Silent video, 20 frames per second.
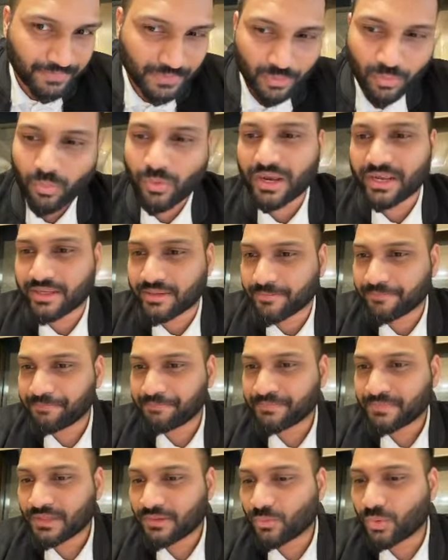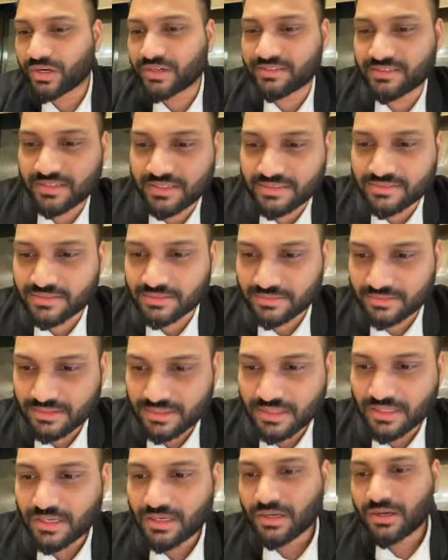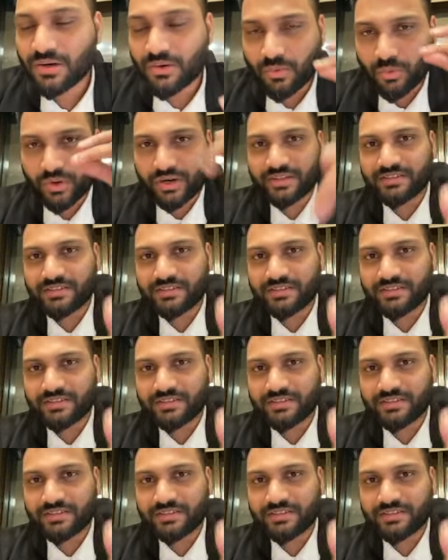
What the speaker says: Why? What is the reason? Why?